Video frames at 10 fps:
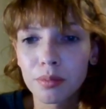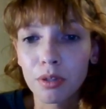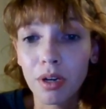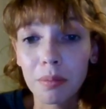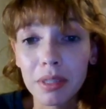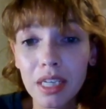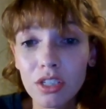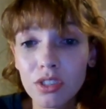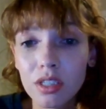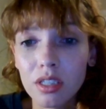book
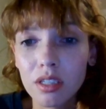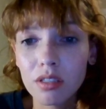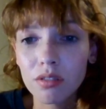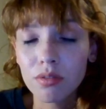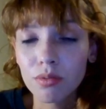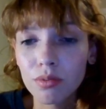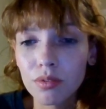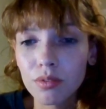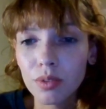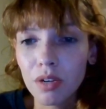
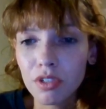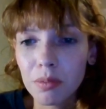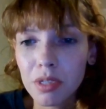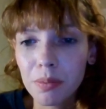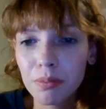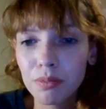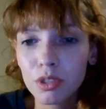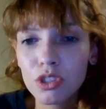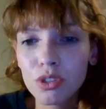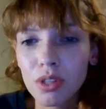recommendation, whatever comes up.
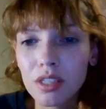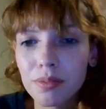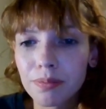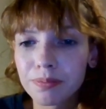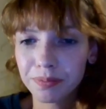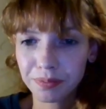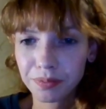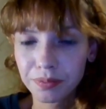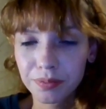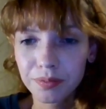We'll just do these.
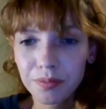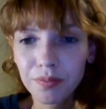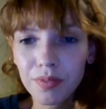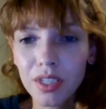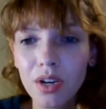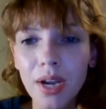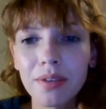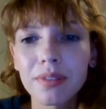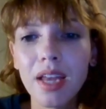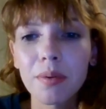
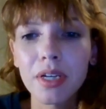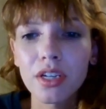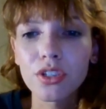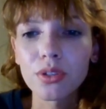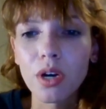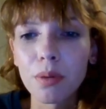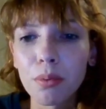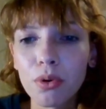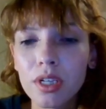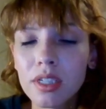Okay, now we got to do our
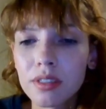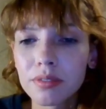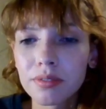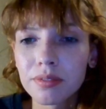board.